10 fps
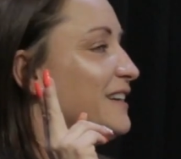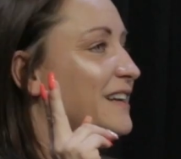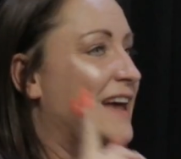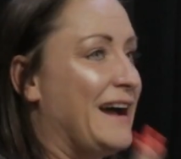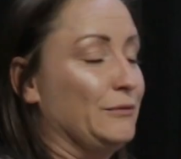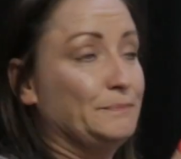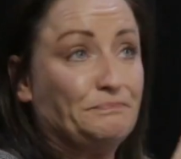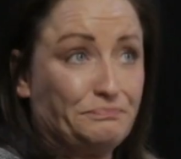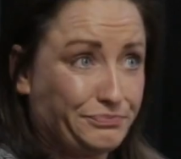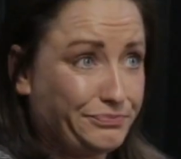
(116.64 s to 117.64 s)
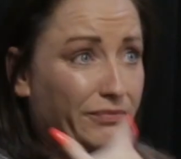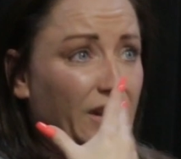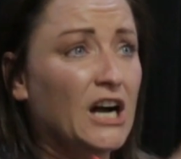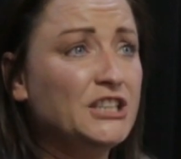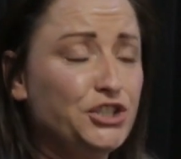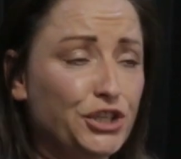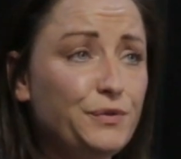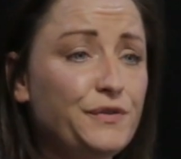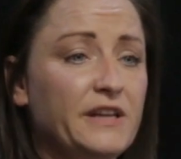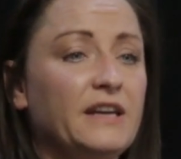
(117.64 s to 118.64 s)
Now, I
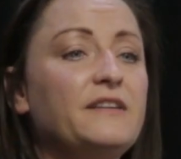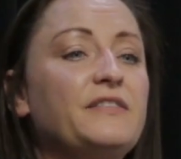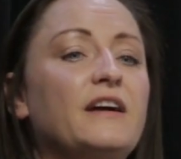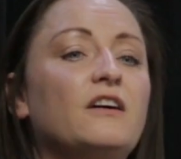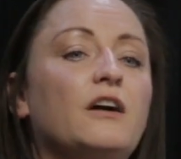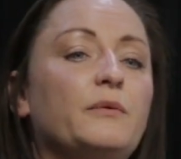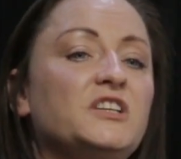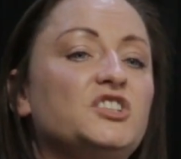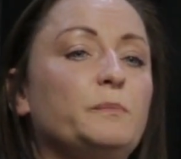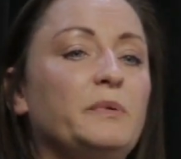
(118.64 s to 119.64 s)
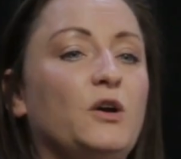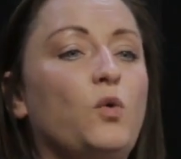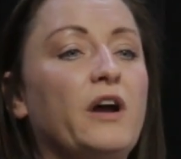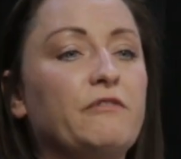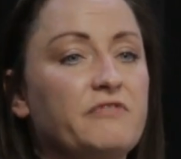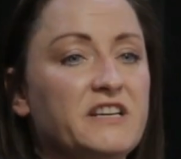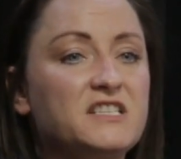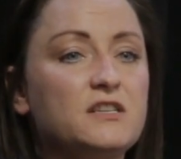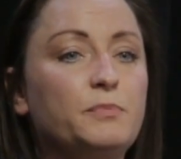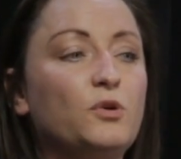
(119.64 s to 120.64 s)
do think they are going to be quite
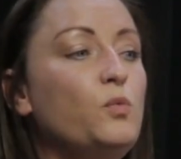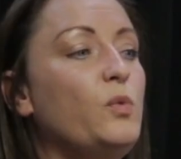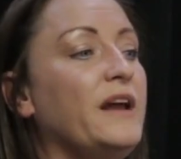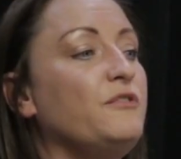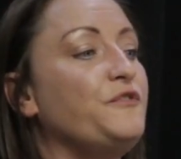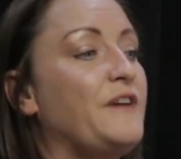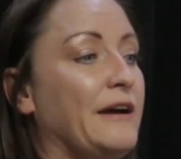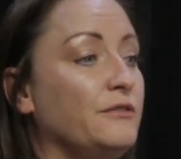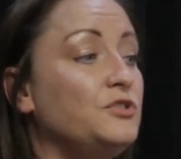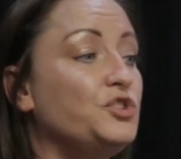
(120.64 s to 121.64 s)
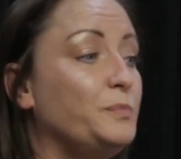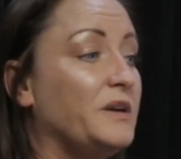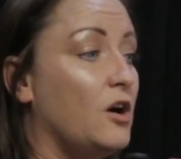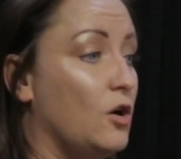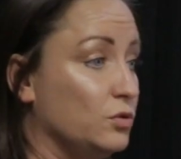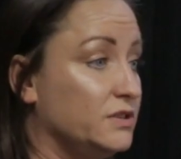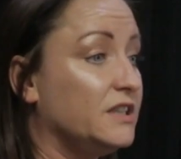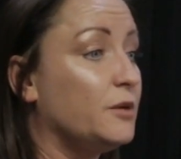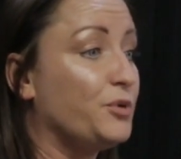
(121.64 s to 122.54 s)
reasonable. When found to be holding a